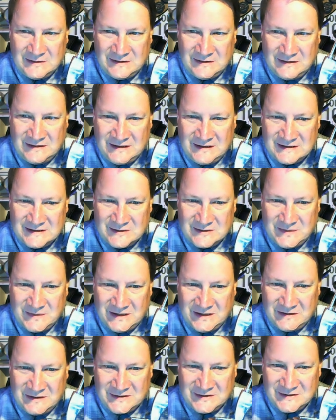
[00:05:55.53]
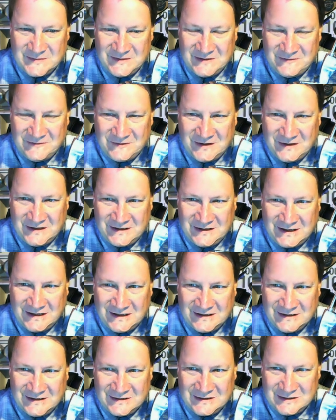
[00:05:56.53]
this will be a fun.
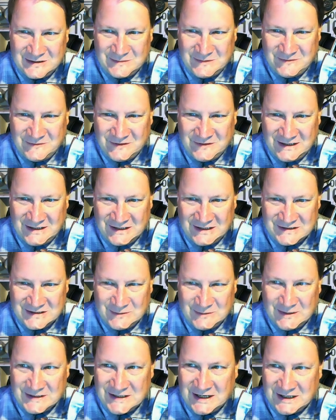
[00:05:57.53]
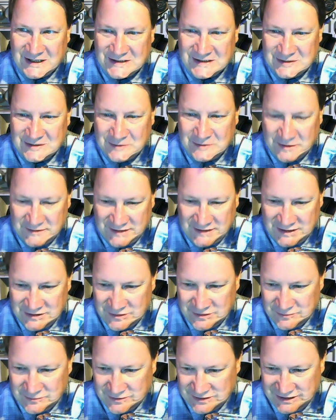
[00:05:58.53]
It'll be fun to actually watch hockey. So on that
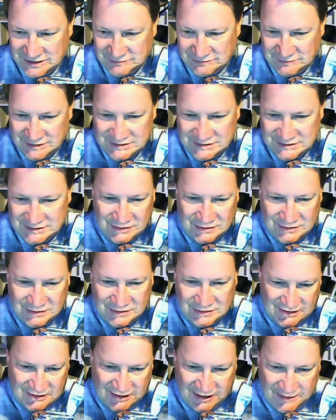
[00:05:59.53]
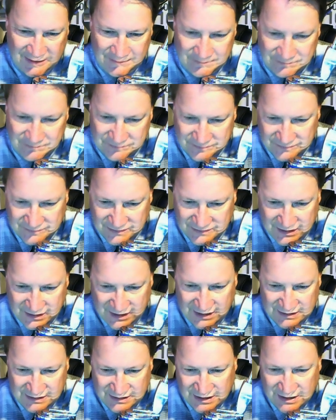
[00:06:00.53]
note, we're going to get right to the news today,
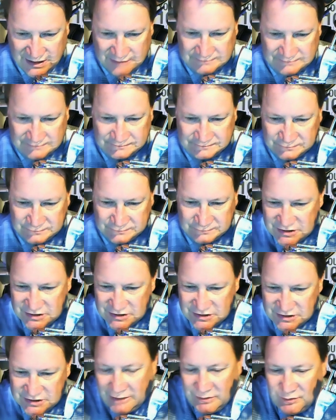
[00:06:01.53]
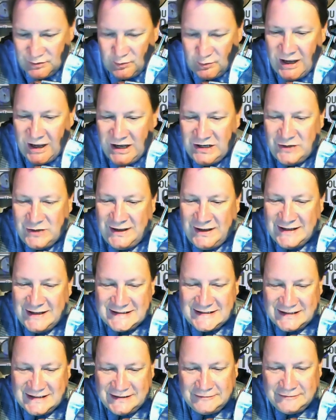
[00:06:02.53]
and I'm going to start out with Ryan
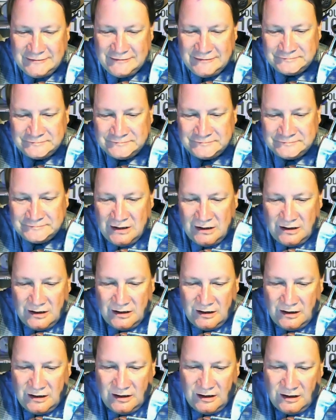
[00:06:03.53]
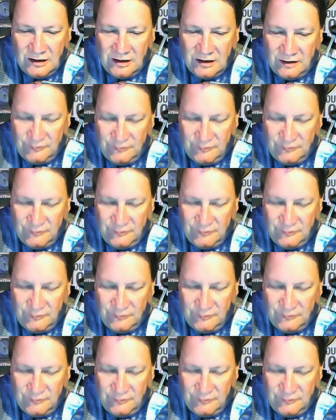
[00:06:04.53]
Johansson, of